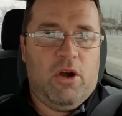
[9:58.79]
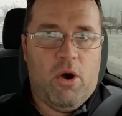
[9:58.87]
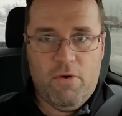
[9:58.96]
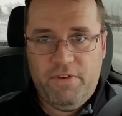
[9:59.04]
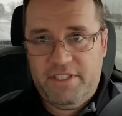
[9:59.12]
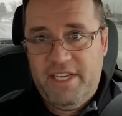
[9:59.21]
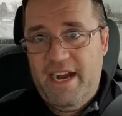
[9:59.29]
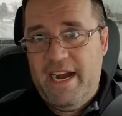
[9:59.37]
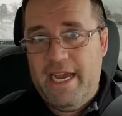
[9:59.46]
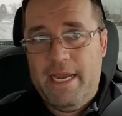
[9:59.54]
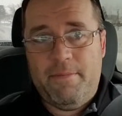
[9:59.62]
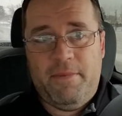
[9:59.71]
over
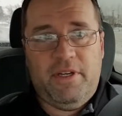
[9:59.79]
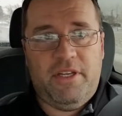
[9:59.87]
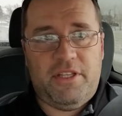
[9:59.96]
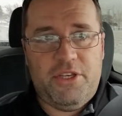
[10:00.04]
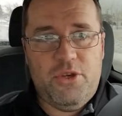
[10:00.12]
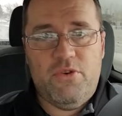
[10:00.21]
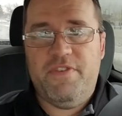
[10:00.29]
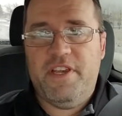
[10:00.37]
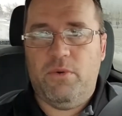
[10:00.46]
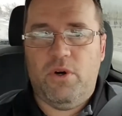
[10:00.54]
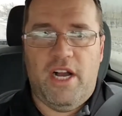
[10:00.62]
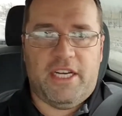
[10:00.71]
time the UV
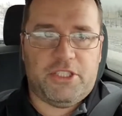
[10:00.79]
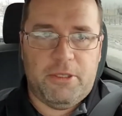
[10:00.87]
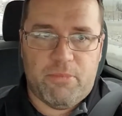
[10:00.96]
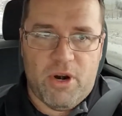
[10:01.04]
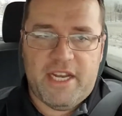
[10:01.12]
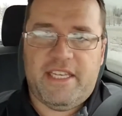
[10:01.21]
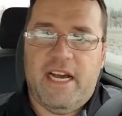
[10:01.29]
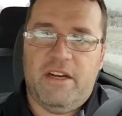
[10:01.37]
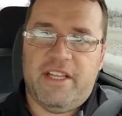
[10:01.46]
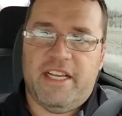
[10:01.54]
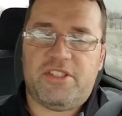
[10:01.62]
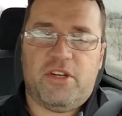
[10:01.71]
will actually break down
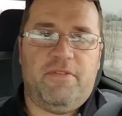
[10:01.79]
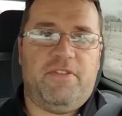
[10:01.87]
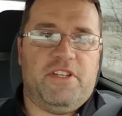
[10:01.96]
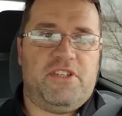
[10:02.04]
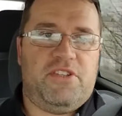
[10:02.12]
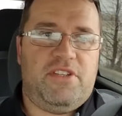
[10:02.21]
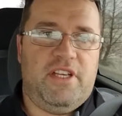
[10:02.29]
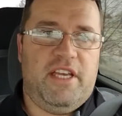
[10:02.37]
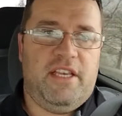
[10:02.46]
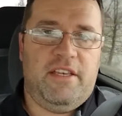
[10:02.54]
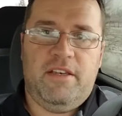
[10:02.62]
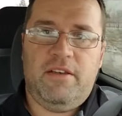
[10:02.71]
that surface
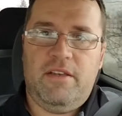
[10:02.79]
and